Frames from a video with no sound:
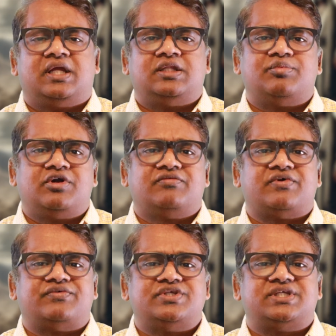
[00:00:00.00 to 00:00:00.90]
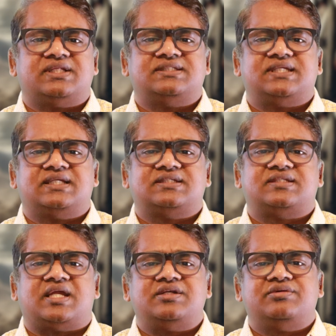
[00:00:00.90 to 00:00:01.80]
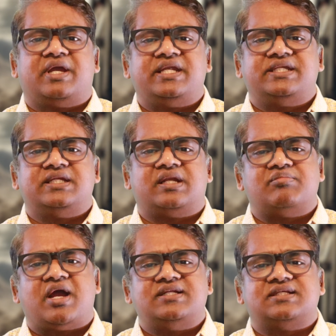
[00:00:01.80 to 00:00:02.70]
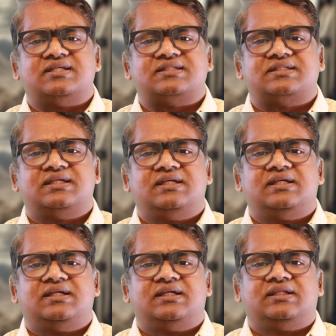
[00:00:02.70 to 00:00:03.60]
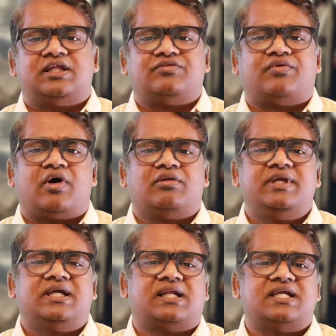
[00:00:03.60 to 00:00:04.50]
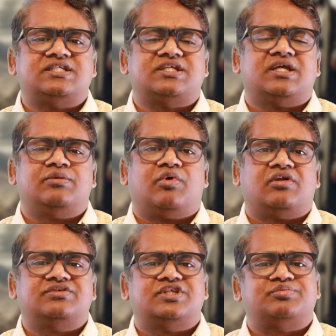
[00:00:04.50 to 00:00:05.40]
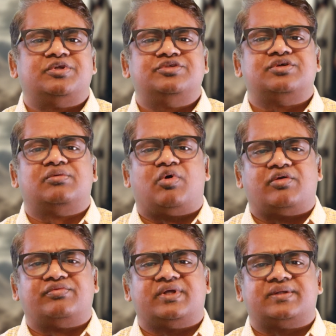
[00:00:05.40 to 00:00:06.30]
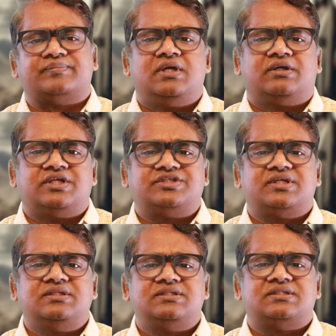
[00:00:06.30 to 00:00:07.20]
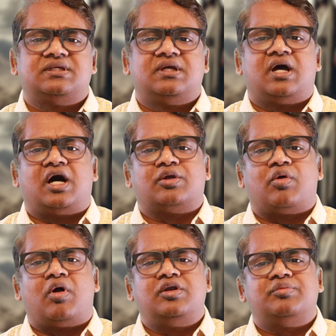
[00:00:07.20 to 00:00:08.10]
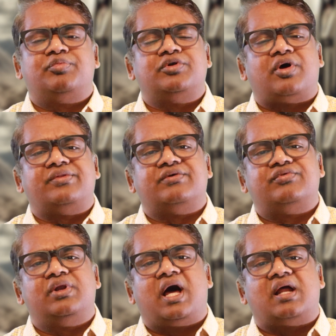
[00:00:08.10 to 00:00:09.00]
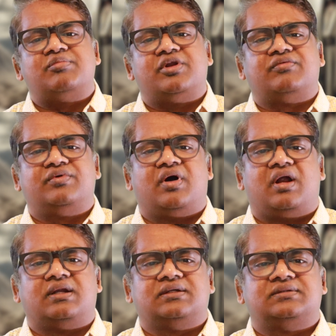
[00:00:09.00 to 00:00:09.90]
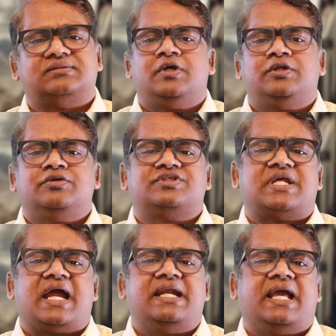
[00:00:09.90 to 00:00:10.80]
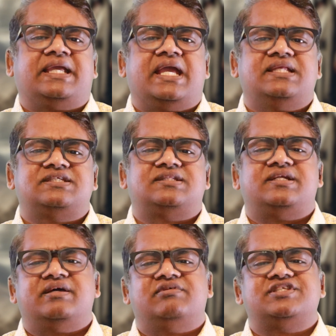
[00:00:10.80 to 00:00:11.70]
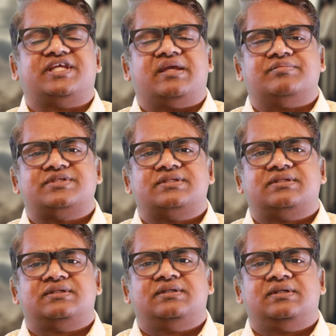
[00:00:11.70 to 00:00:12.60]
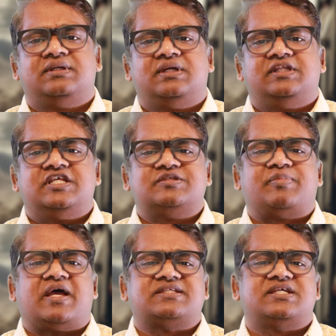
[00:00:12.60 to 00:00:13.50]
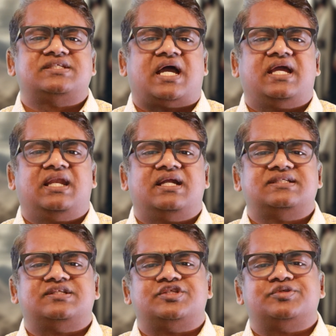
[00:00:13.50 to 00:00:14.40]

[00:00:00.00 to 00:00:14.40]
In the book of Ephesians 6 10 to 18 reminds us that following Christ involves spiritual warfare. Christians are called to put on the full armor of God to stand against the devil's schemes. This passage highlights that